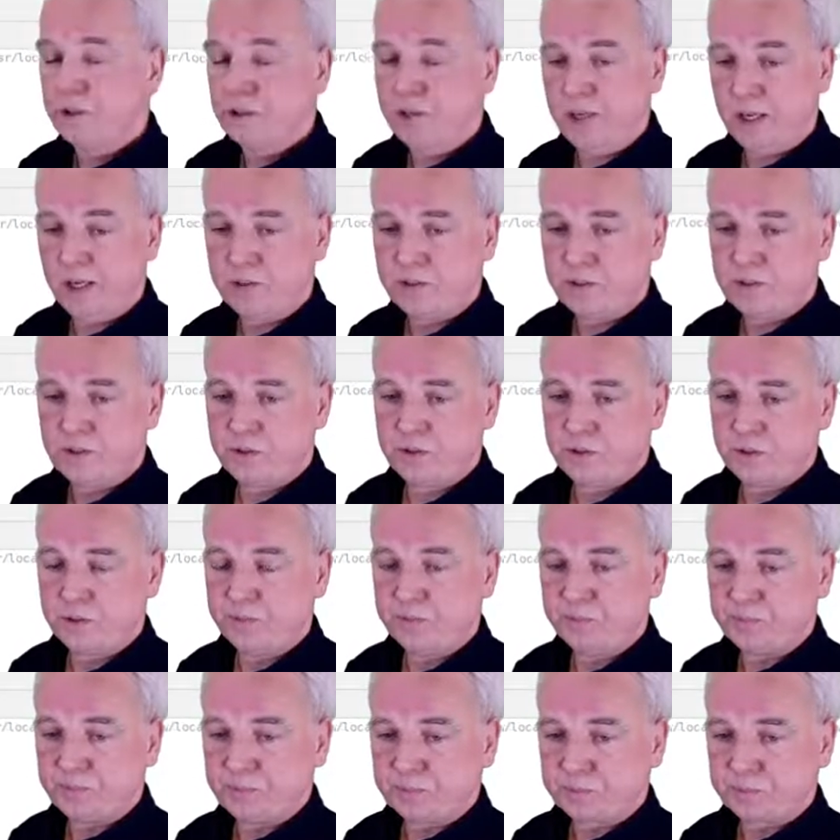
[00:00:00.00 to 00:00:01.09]
tests.
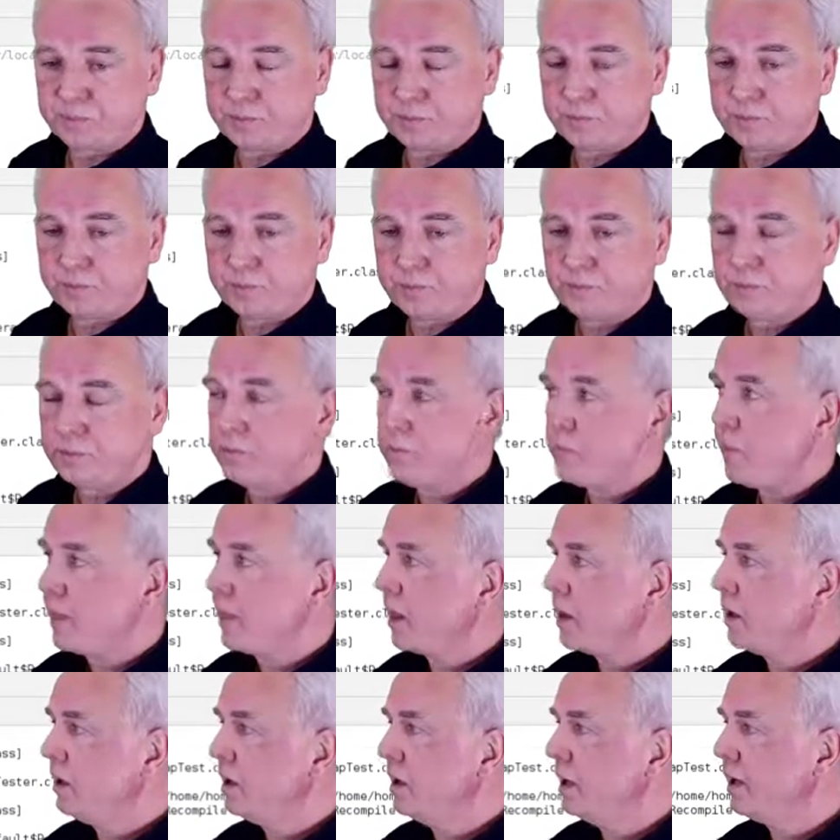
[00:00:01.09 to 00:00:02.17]

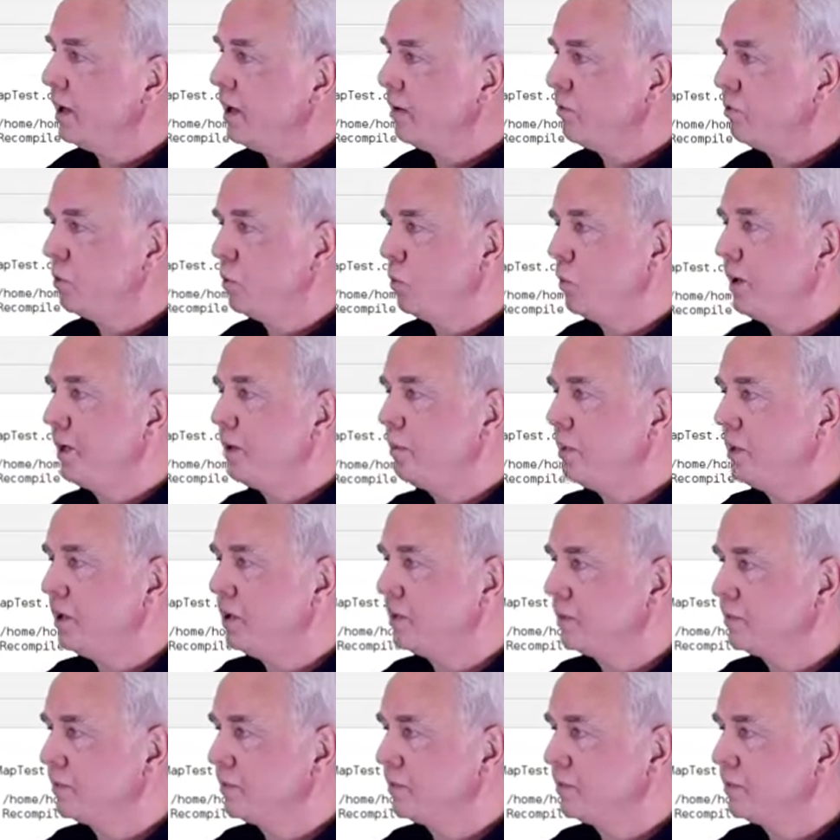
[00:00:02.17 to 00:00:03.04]
And if we wait a bit,